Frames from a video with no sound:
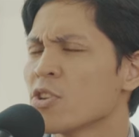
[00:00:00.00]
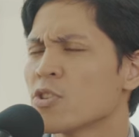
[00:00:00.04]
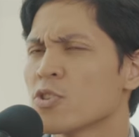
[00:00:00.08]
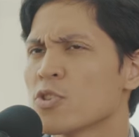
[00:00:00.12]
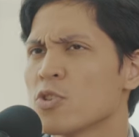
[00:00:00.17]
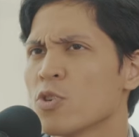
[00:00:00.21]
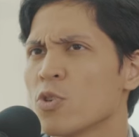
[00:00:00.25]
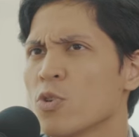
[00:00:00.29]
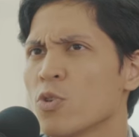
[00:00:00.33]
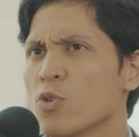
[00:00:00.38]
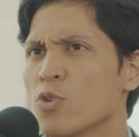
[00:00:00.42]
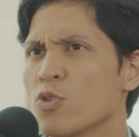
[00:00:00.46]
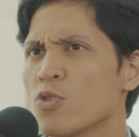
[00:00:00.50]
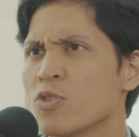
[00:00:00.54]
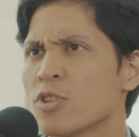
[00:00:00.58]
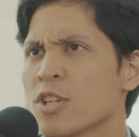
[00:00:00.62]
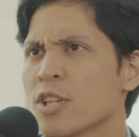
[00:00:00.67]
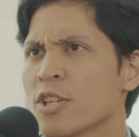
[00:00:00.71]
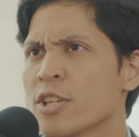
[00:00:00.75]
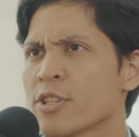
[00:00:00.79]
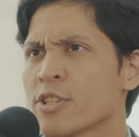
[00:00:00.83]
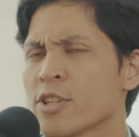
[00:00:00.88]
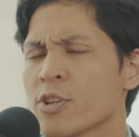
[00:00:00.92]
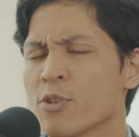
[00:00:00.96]
So you
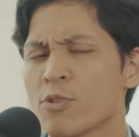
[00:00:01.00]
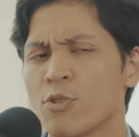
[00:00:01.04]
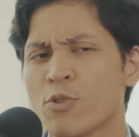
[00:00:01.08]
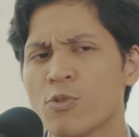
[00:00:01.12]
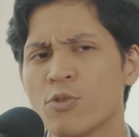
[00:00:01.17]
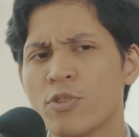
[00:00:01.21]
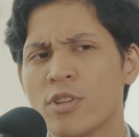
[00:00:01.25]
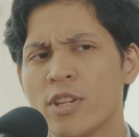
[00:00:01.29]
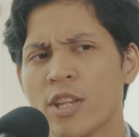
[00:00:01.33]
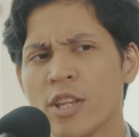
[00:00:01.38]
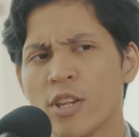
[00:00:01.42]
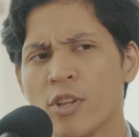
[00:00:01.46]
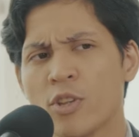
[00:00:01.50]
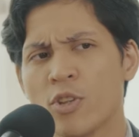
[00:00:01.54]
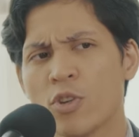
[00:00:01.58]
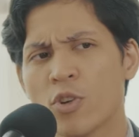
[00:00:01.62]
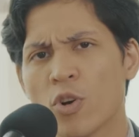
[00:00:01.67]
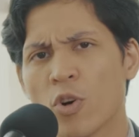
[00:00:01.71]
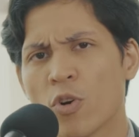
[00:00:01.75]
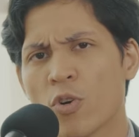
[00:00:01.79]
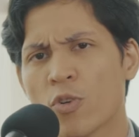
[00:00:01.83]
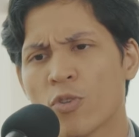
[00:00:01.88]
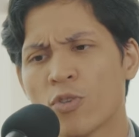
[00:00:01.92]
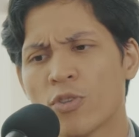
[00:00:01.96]
said just now you did
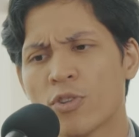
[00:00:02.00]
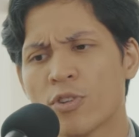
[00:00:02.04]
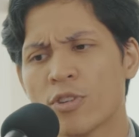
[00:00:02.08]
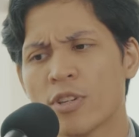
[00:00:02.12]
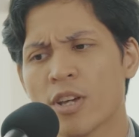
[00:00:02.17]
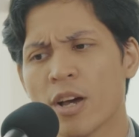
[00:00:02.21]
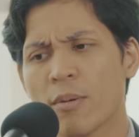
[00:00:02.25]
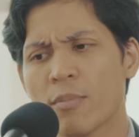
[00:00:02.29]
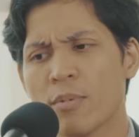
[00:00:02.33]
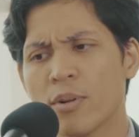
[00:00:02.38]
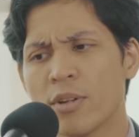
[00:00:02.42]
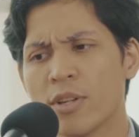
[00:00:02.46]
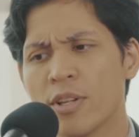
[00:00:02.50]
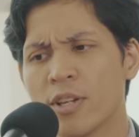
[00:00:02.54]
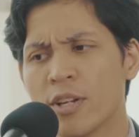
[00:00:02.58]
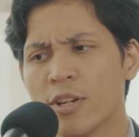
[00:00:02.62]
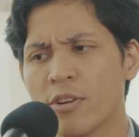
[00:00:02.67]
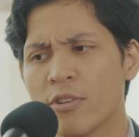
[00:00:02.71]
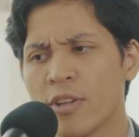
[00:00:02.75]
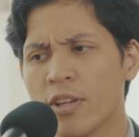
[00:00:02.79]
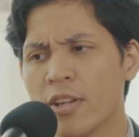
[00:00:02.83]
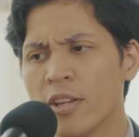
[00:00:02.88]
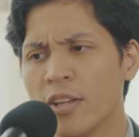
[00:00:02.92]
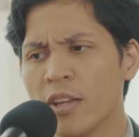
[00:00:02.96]
your double
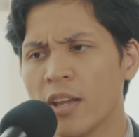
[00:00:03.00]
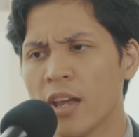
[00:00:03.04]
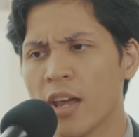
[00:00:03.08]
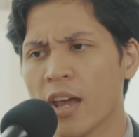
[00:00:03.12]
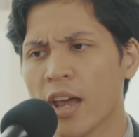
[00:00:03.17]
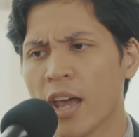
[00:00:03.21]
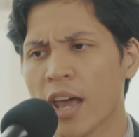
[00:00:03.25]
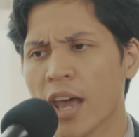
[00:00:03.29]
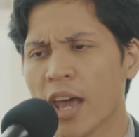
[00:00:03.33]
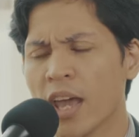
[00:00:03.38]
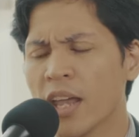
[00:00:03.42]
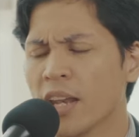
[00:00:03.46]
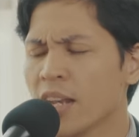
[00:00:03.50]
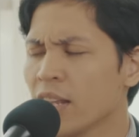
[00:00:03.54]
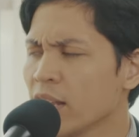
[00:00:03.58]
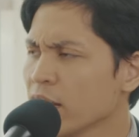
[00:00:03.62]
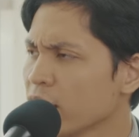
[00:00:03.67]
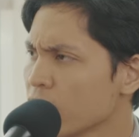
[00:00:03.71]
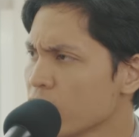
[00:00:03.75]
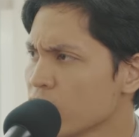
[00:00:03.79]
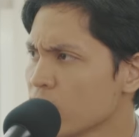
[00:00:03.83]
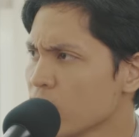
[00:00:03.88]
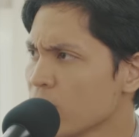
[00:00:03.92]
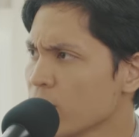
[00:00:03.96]
degree and
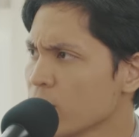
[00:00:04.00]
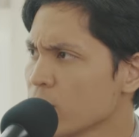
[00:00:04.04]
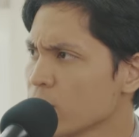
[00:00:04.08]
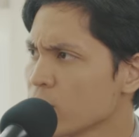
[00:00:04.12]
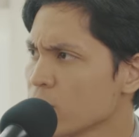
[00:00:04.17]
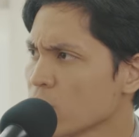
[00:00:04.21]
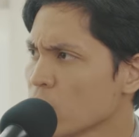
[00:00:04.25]
internship.